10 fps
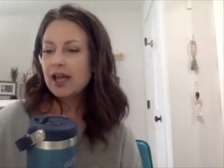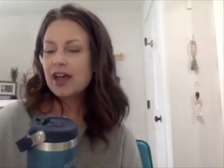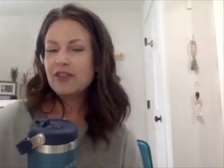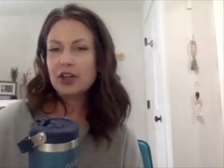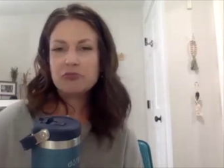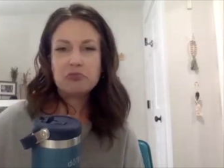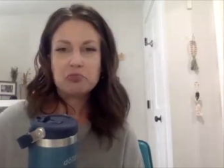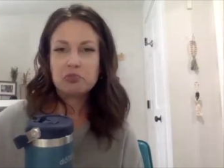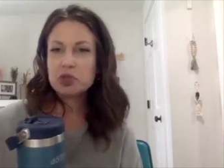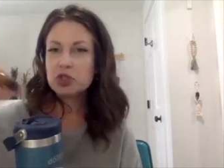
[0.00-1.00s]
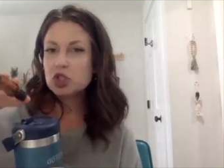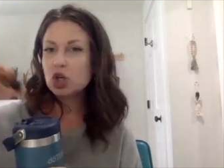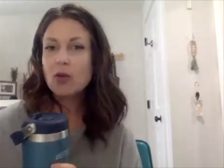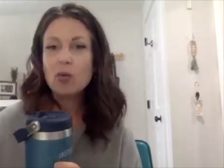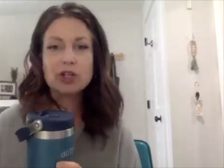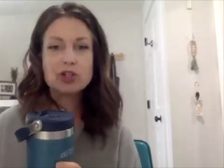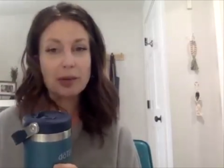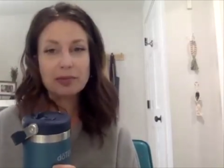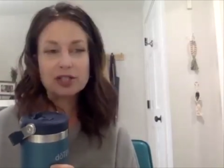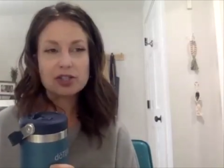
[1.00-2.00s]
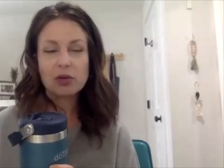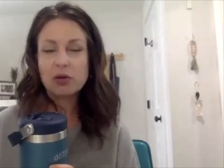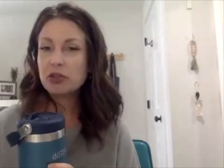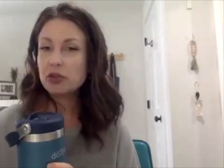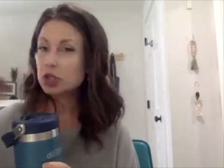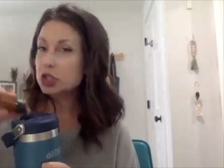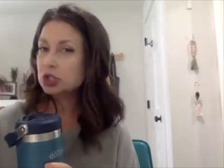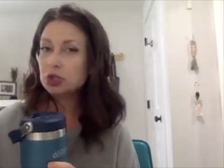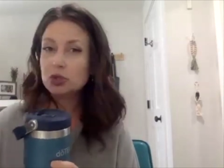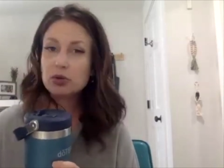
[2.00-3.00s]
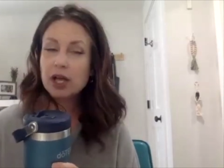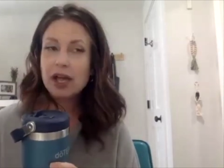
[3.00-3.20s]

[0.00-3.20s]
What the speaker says: and then try 1 drop to start with, or 2.